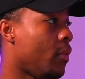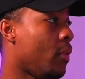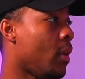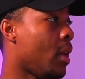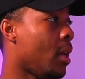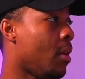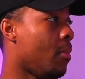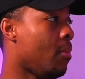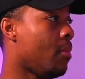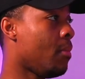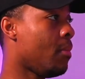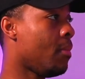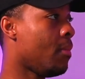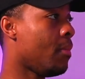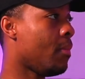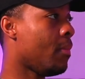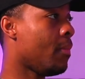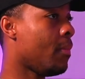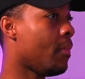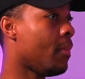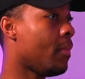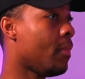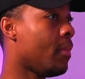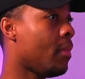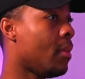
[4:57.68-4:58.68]
of him
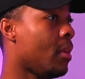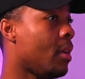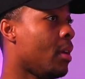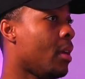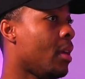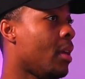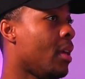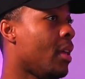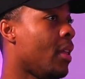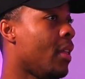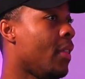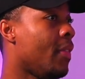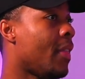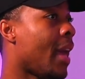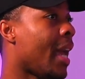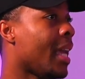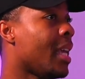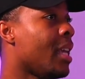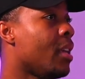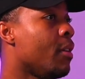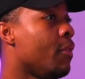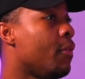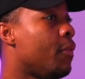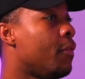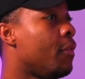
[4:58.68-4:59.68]

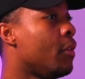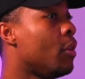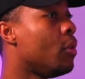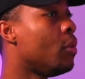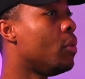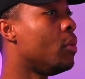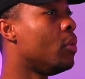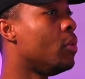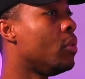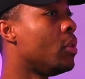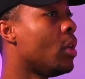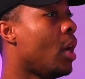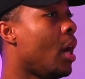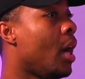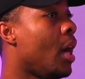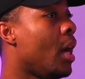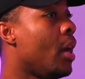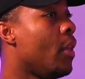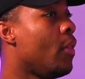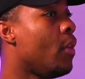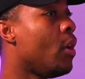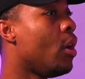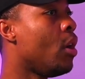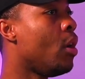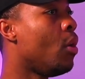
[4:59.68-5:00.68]
that he feels
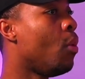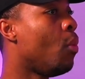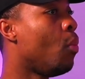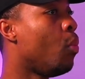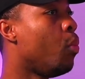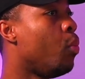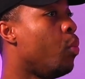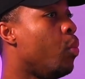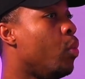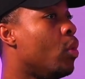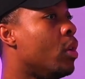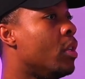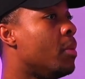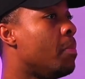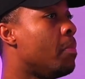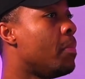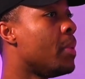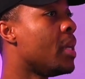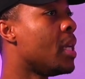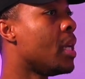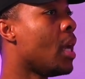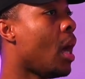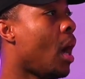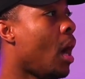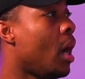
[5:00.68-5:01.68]
either would
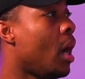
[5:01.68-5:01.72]
be